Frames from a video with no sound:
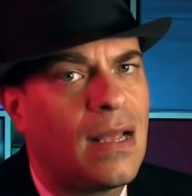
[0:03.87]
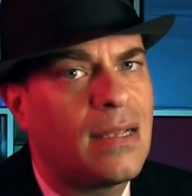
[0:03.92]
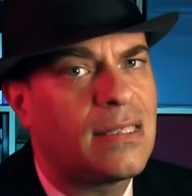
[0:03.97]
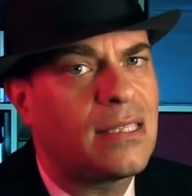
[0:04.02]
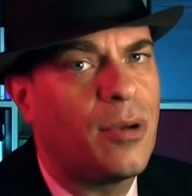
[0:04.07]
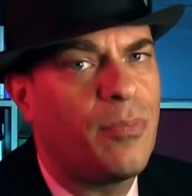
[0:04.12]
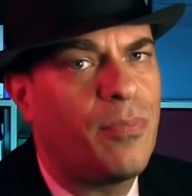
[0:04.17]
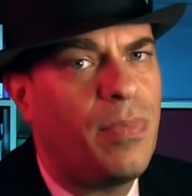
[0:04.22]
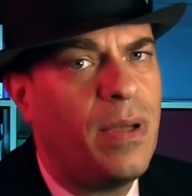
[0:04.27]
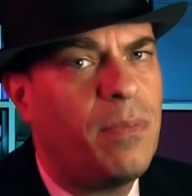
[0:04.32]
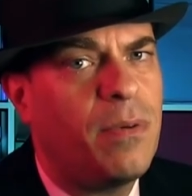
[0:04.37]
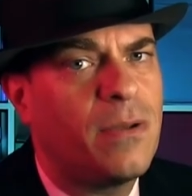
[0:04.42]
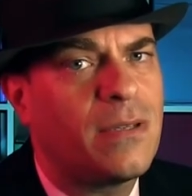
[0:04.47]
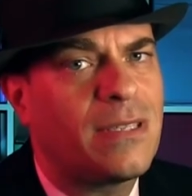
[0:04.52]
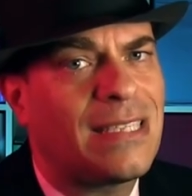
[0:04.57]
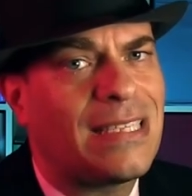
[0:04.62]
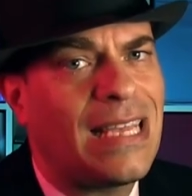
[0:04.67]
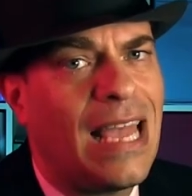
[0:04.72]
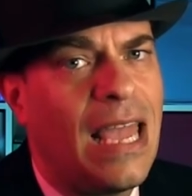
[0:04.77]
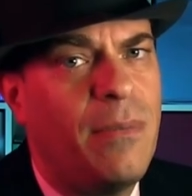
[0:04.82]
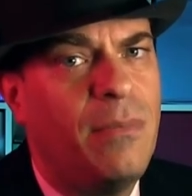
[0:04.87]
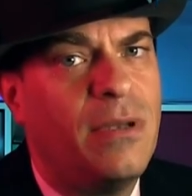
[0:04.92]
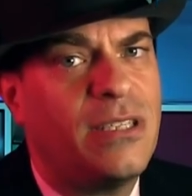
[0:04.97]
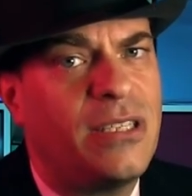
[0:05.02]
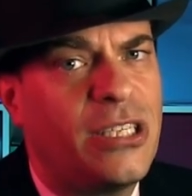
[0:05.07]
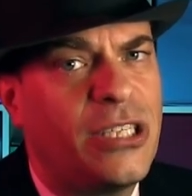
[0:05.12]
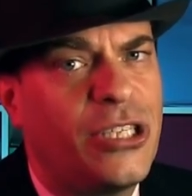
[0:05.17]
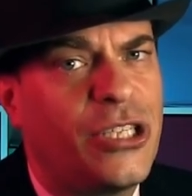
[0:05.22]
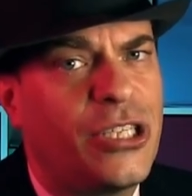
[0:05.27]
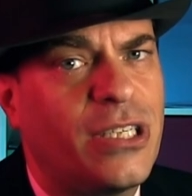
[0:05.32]
Some people say
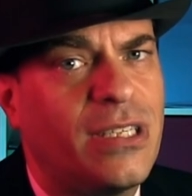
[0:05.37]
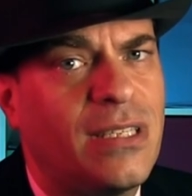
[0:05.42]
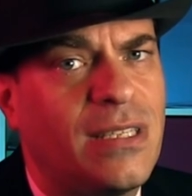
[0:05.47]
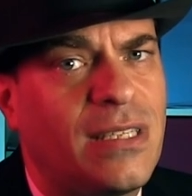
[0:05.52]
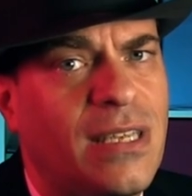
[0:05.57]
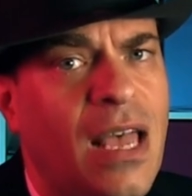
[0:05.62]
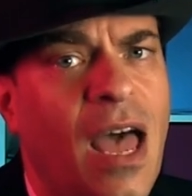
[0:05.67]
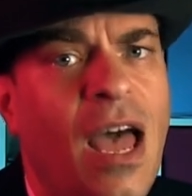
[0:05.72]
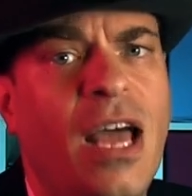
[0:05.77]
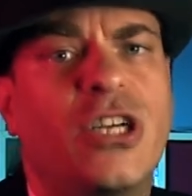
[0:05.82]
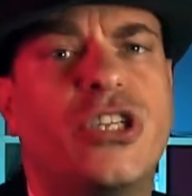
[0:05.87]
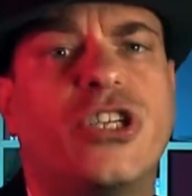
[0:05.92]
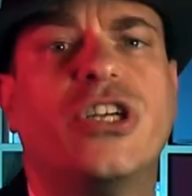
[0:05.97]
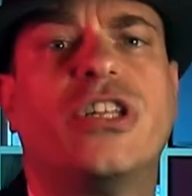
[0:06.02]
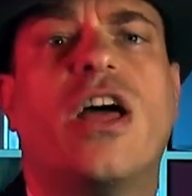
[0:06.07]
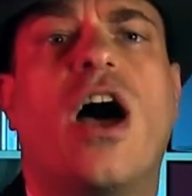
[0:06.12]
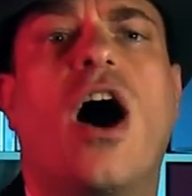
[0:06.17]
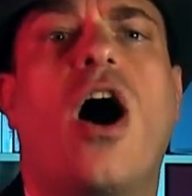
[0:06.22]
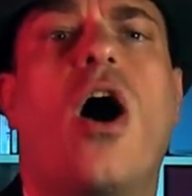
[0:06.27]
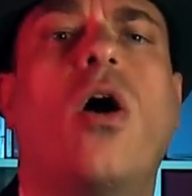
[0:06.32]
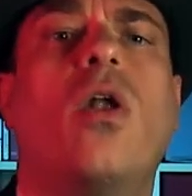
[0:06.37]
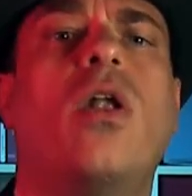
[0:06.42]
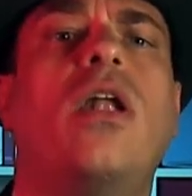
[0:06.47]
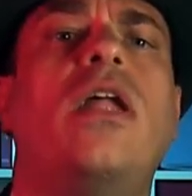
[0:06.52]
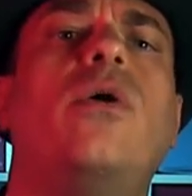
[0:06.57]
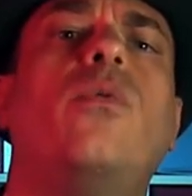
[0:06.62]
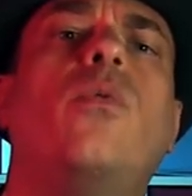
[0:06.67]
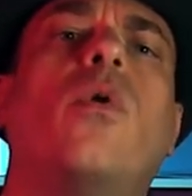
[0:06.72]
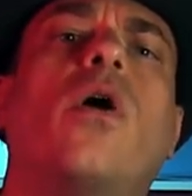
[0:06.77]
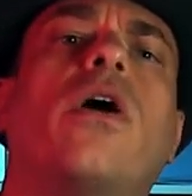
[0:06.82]
musicians should
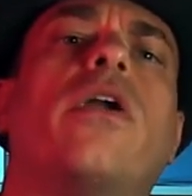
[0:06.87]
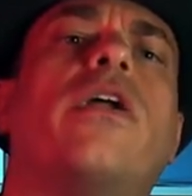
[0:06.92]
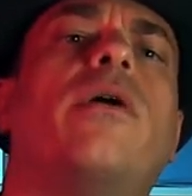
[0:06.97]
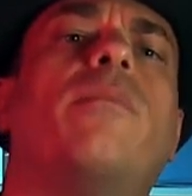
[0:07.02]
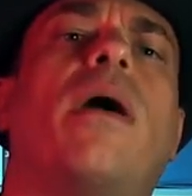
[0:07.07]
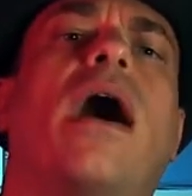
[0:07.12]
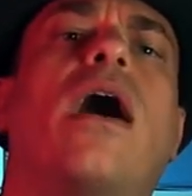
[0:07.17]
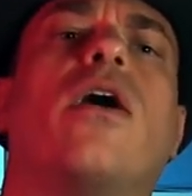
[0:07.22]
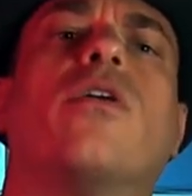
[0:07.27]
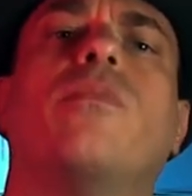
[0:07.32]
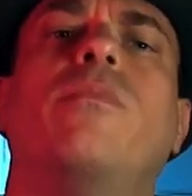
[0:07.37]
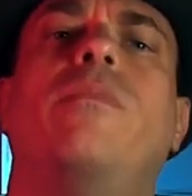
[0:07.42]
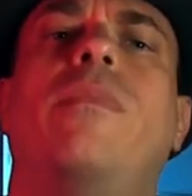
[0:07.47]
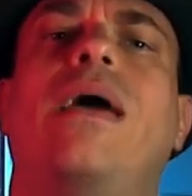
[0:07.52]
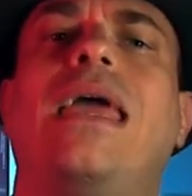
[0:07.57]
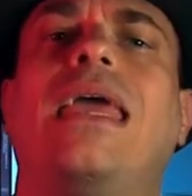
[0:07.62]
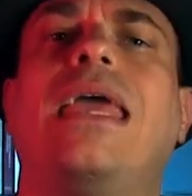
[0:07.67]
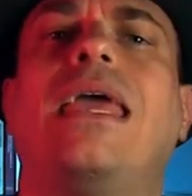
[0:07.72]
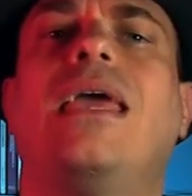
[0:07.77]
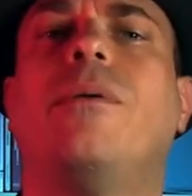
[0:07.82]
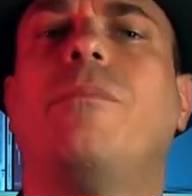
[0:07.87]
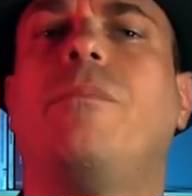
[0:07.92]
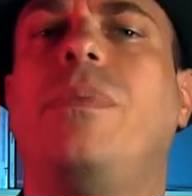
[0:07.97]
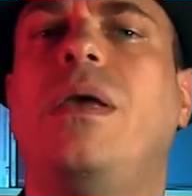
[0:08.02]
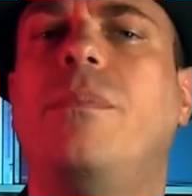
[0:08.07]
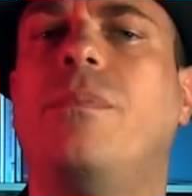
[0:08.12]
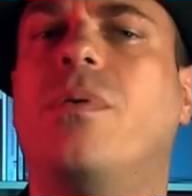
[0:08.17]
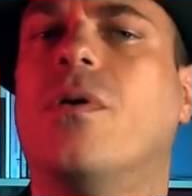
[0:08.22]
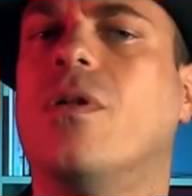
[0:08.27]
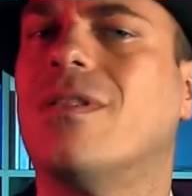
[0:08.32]
only worry about making
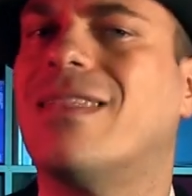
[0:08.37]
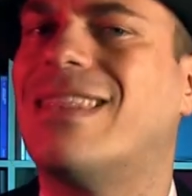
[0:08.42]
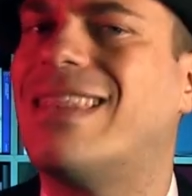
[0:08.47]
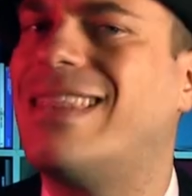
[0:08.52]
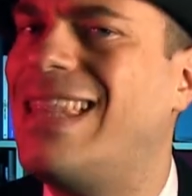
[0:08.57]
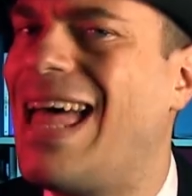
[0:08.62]
people